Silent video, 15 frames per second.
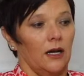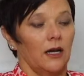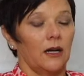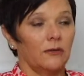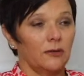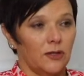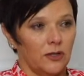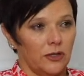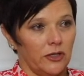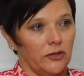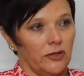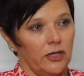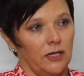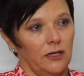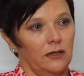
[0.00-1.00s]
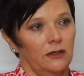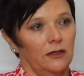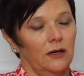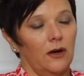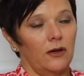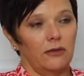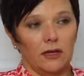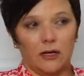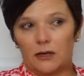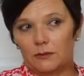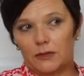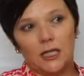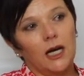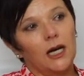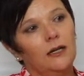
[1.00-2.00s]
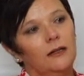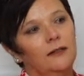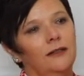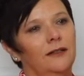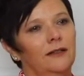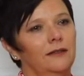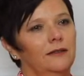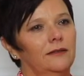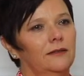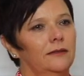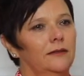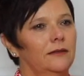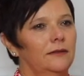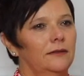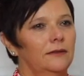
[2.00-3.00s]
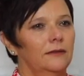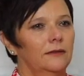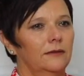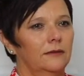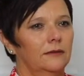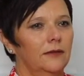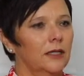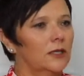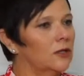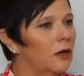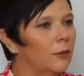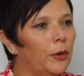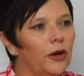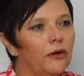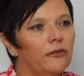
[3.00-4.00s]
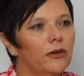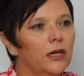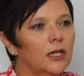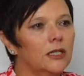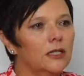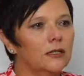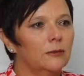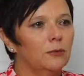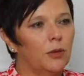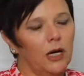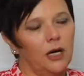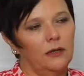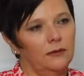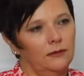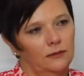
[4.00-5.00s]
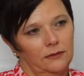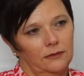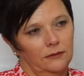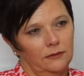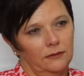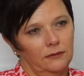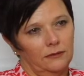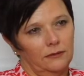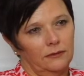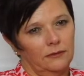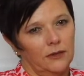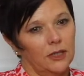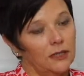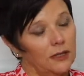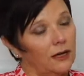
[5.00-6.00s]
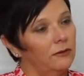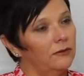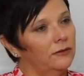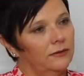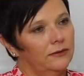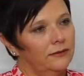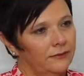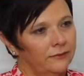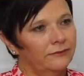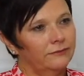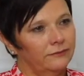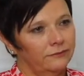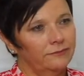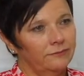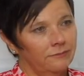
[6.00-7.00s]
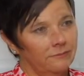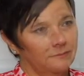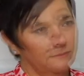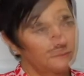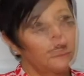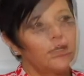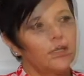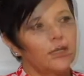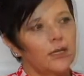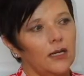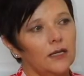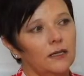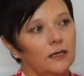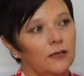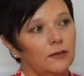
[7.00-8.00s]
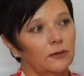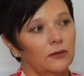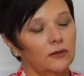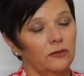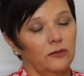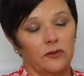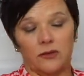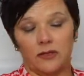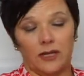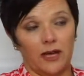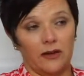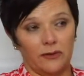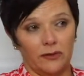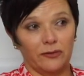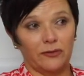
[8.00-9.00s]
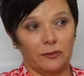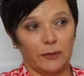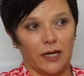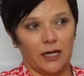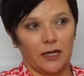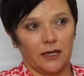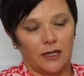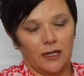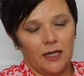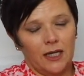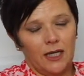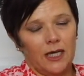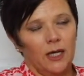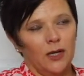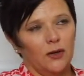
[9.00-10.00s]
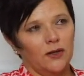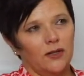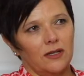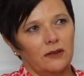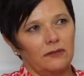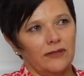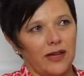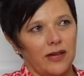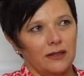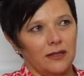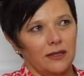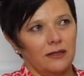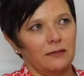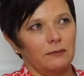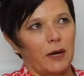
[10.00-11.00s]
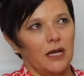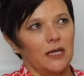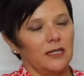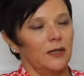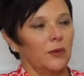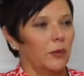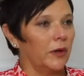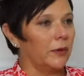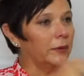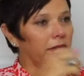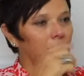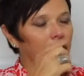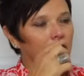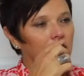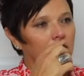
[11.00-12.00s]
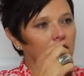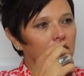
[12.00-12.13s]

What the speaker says: enough surgery. I think I'm done. It's not perfect, but it's enough. Sassy's was a real saviour for me because I found these amazing women